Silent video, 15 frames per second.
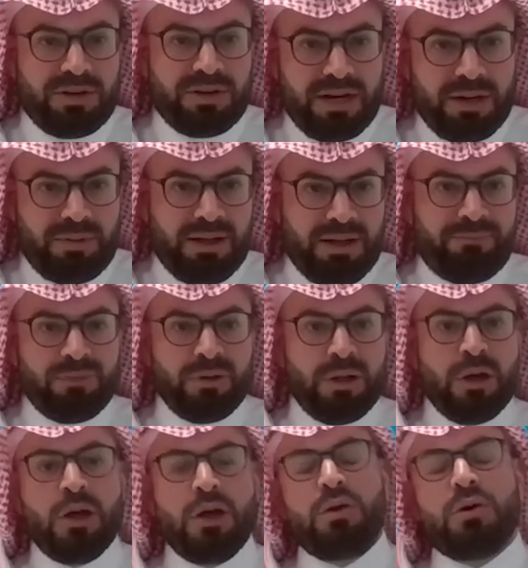Arabia.
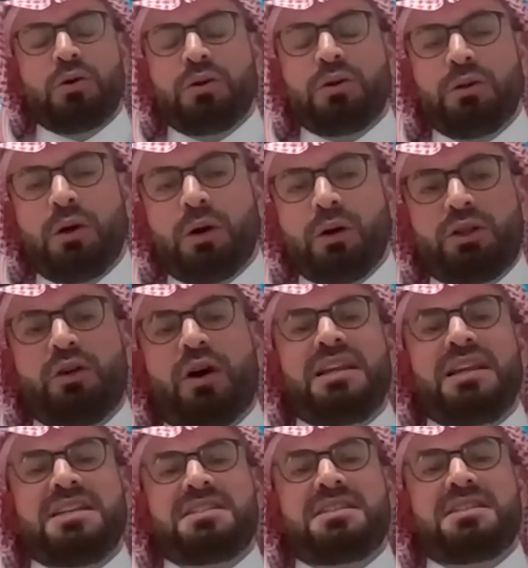You could go to
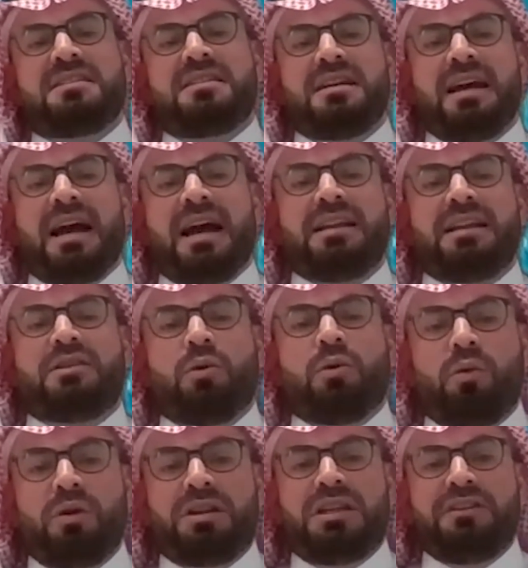any city and
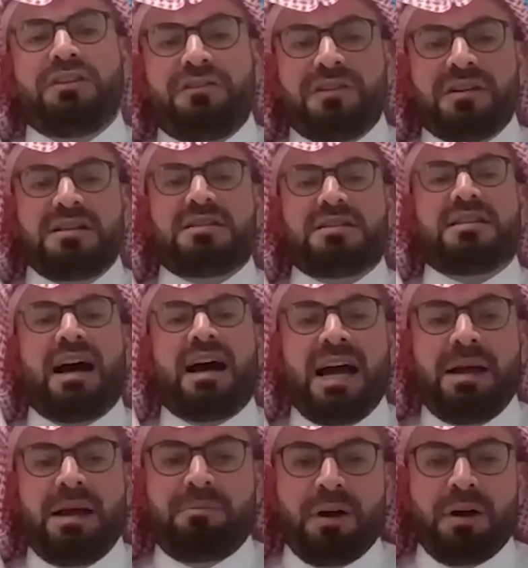with different
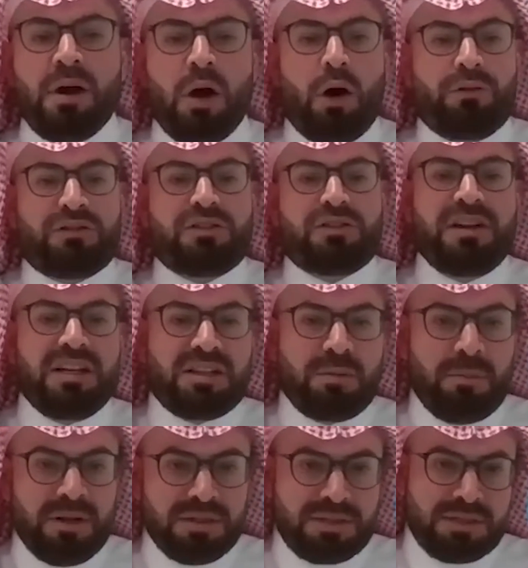type of
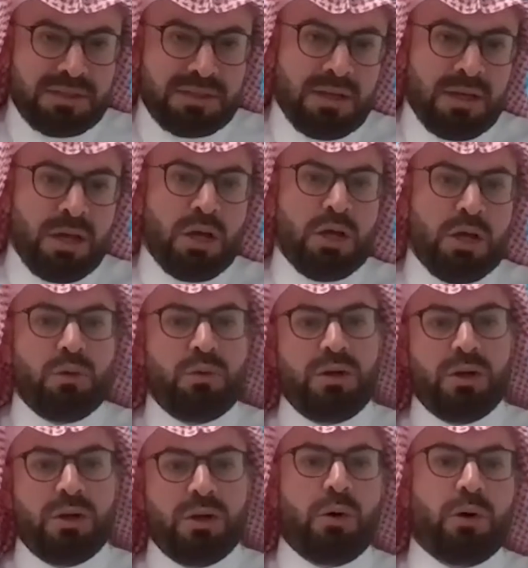treatments. When
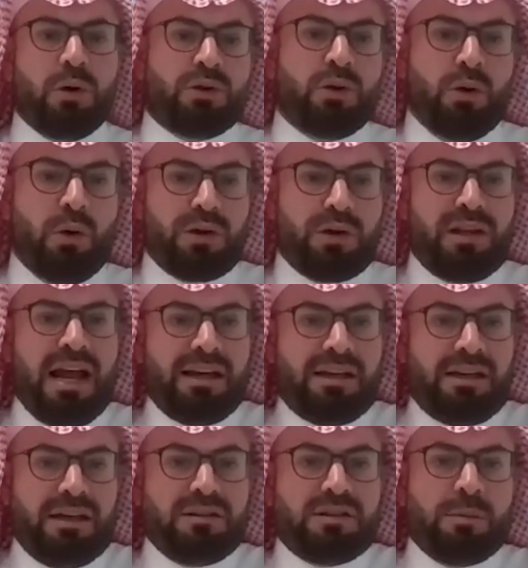you go to north,
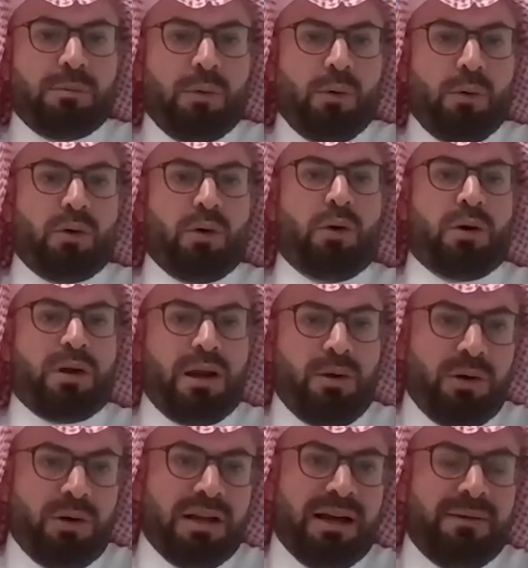like in Tabuk or
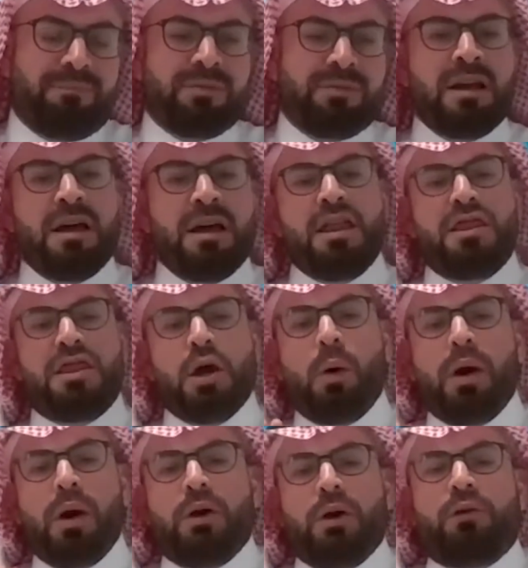Al-Ula, the
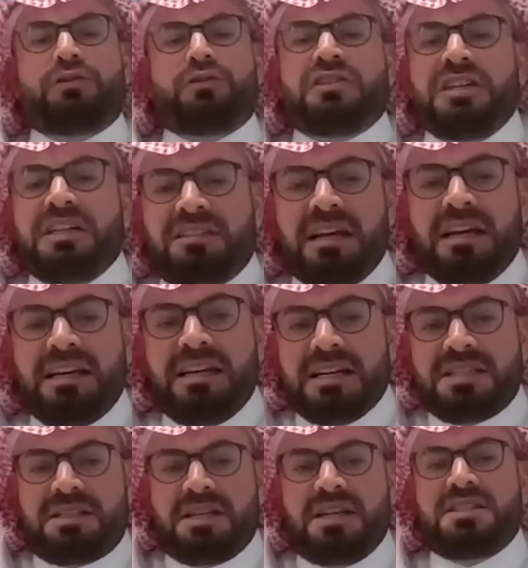way of treating
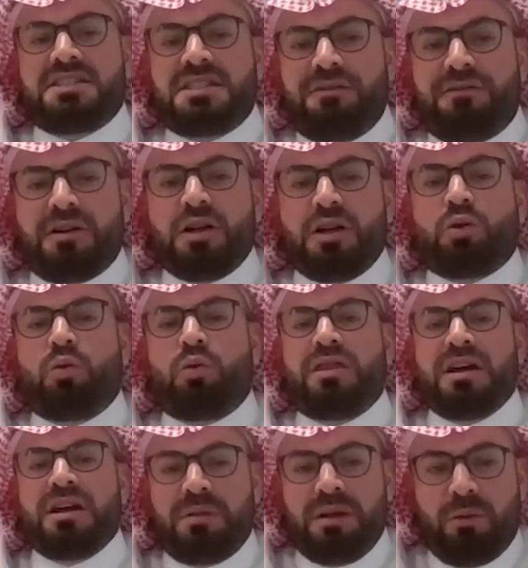guests is different with
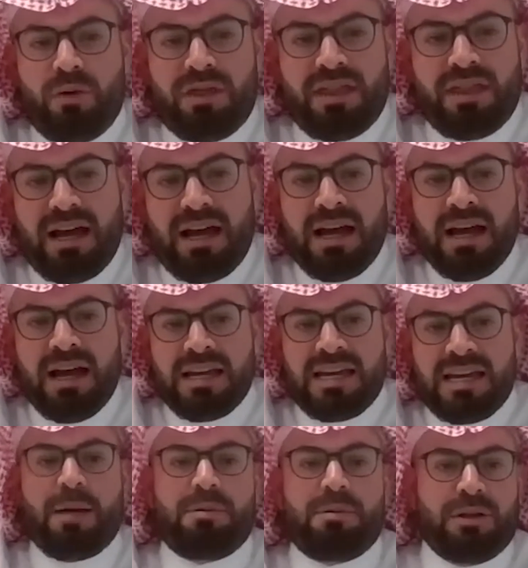the
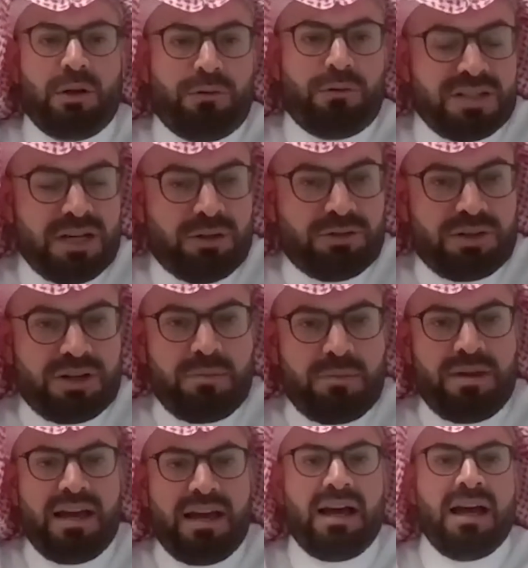capital of Saudi
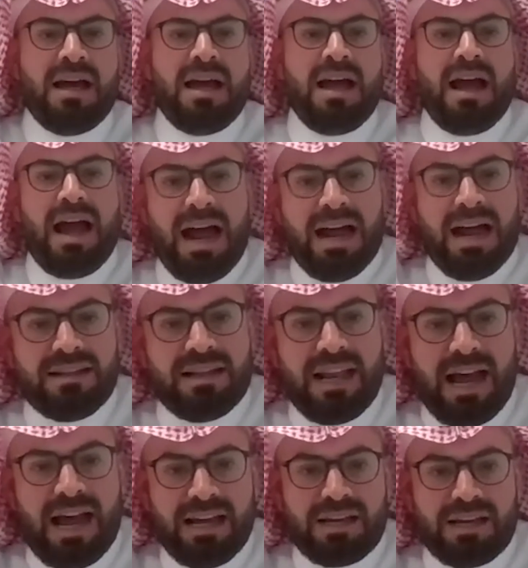Arabia and
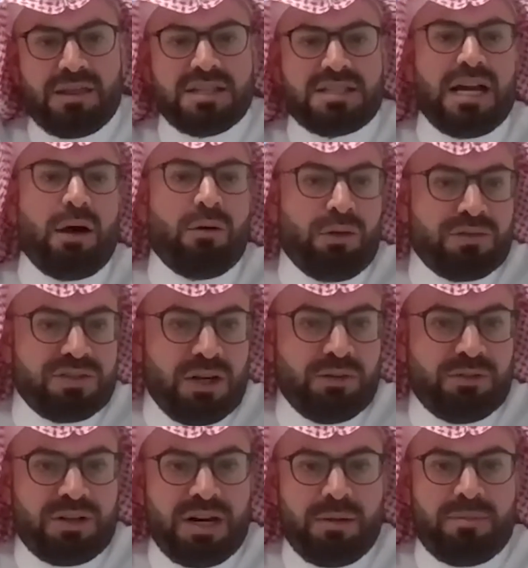like the south of
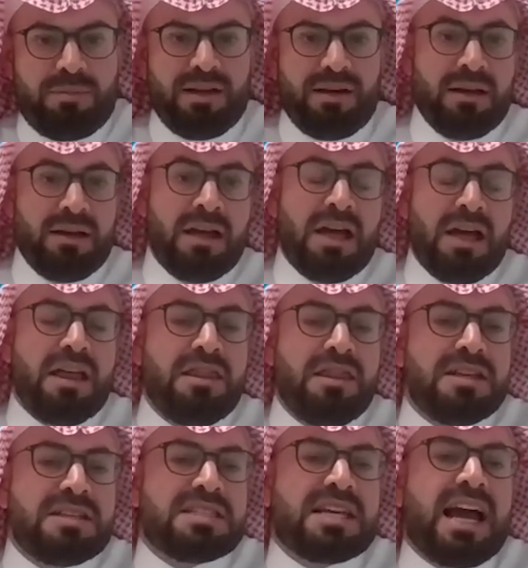Saudi Arabia.
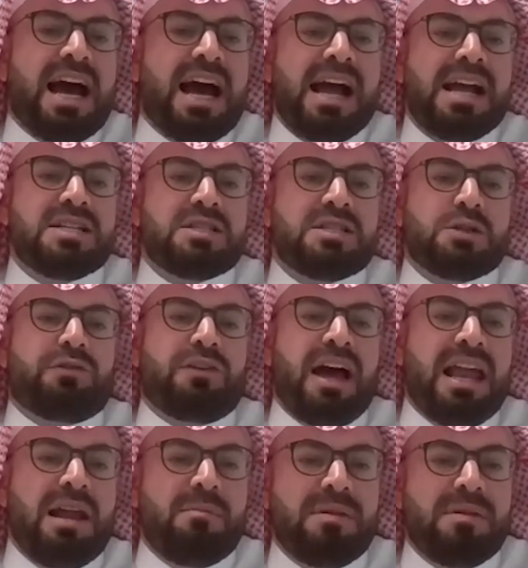These kinds of
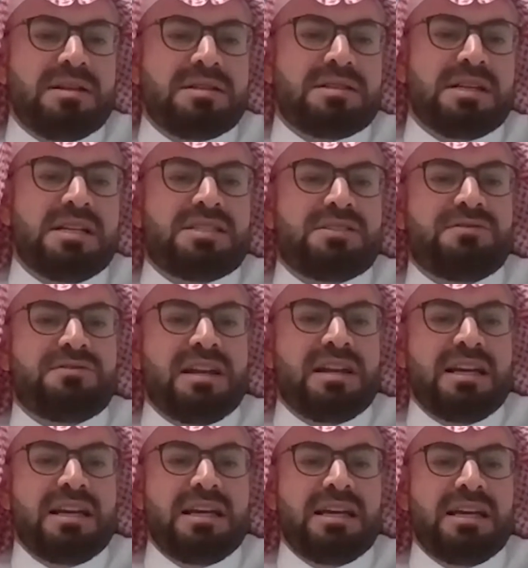elements, it's
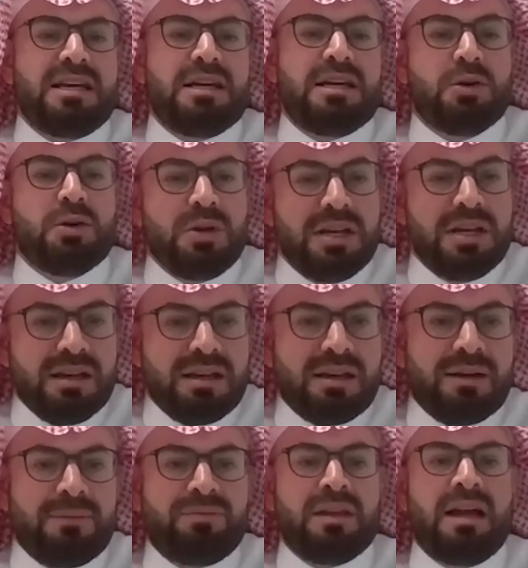very unique,
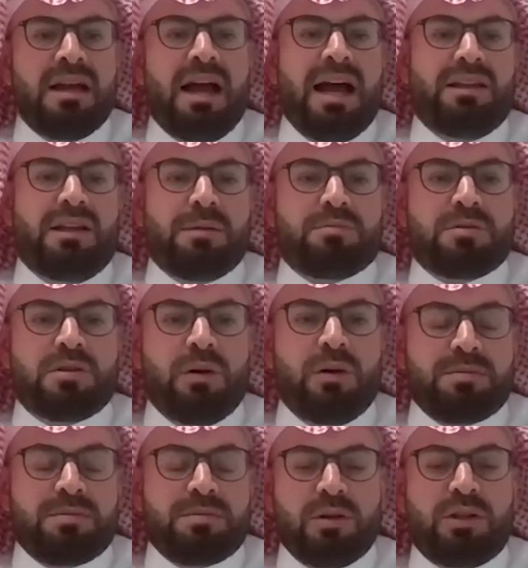and
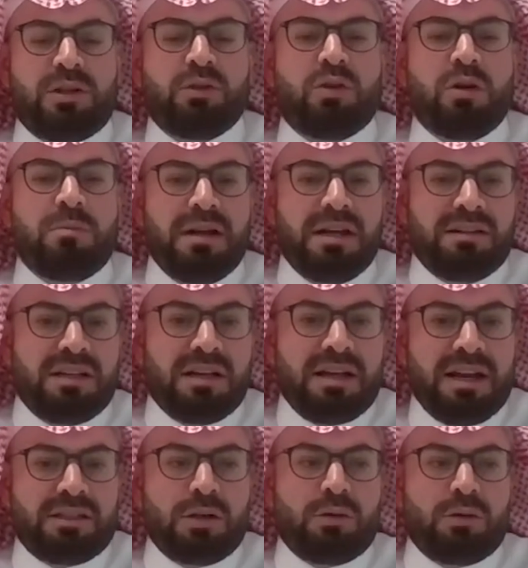absolutely it will be
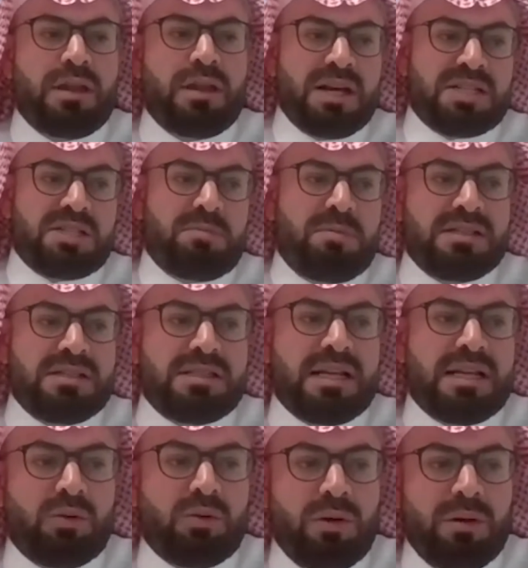integrated into the experience
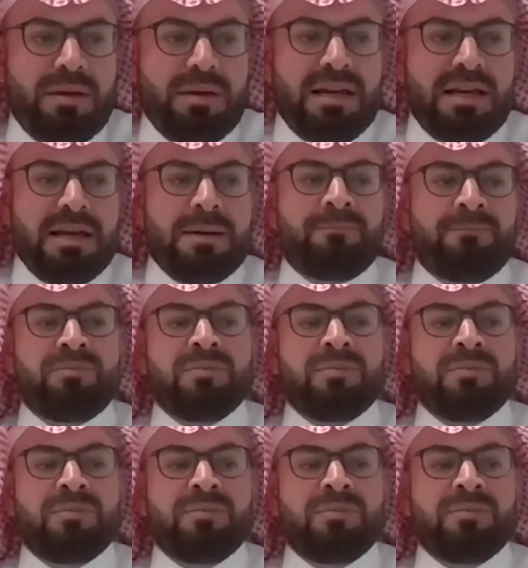that will be